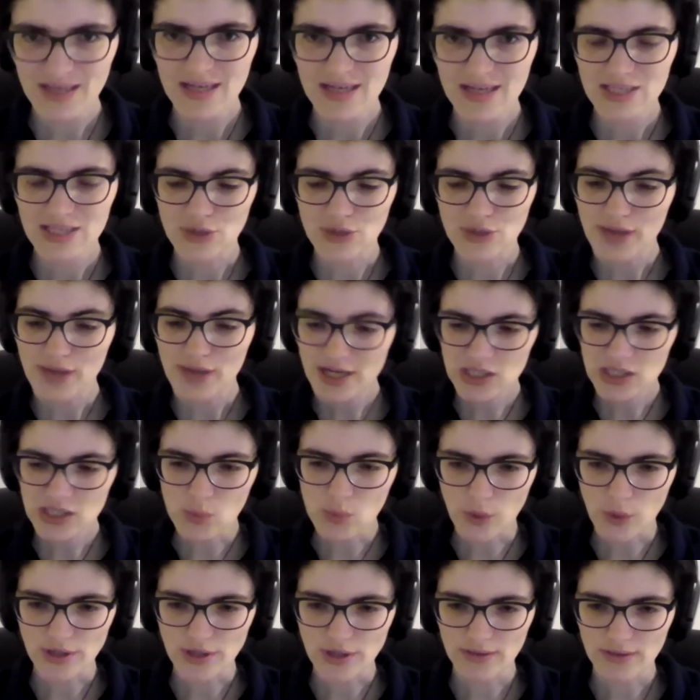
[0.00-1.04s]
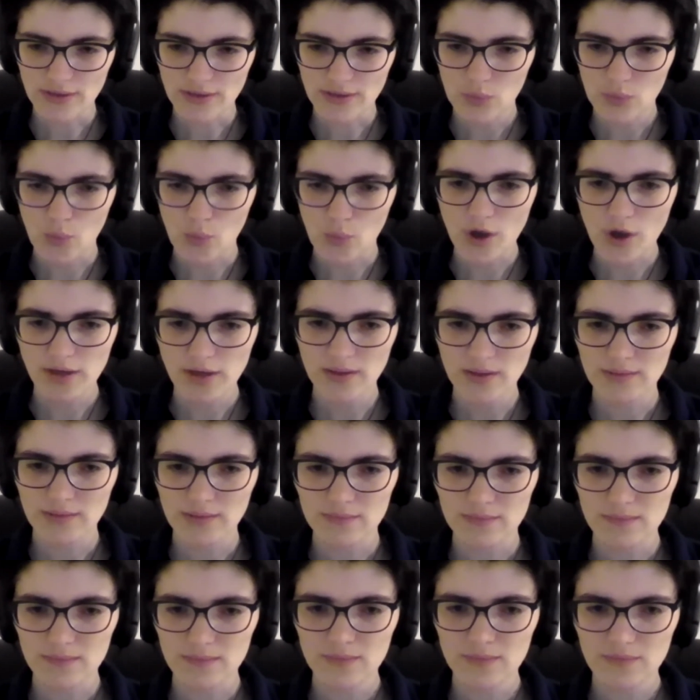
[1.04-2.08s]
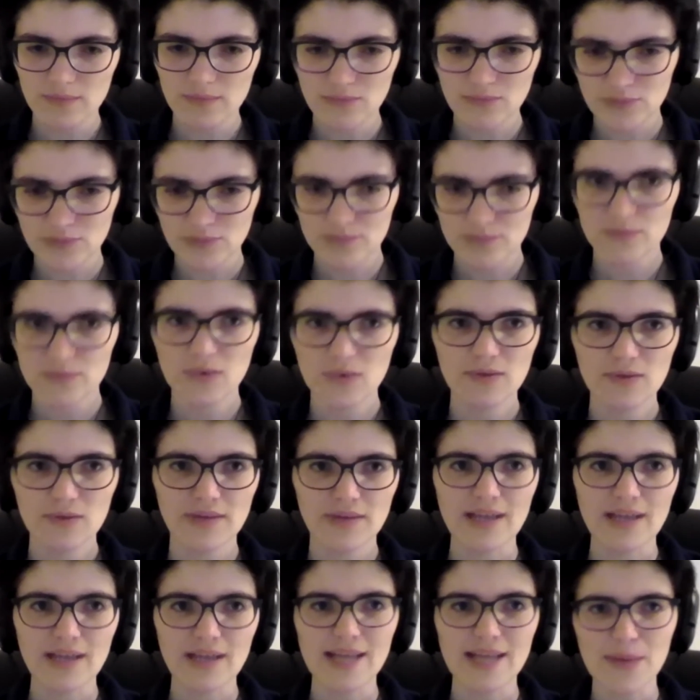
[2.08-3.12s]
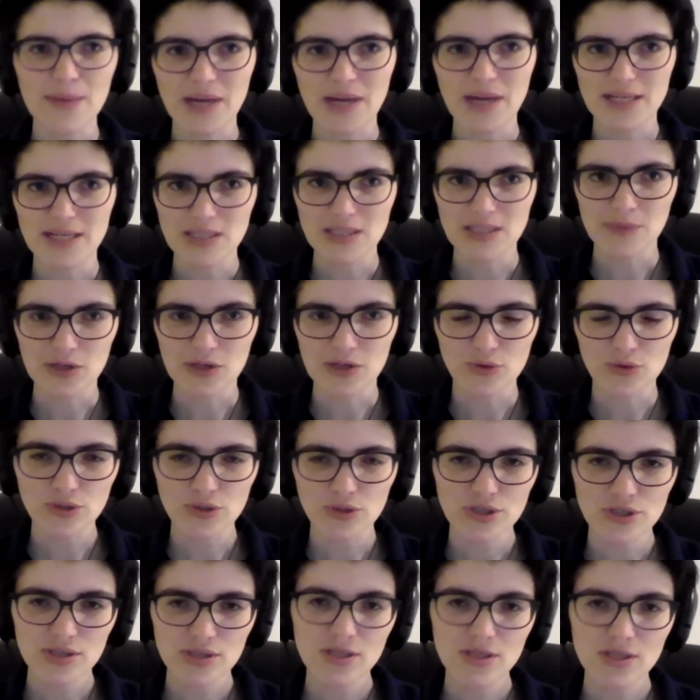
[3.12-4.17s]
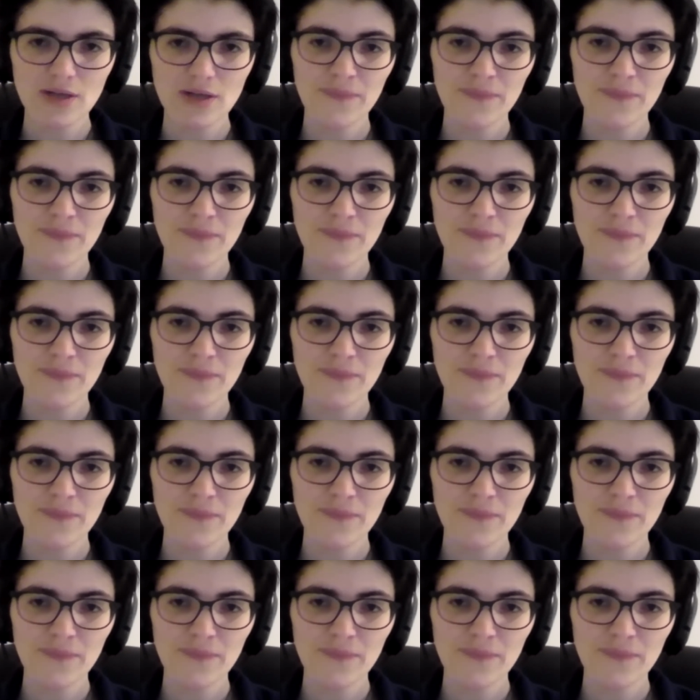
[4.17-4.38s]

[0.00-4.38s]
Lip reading: So that is one thing that made us a bit cautious.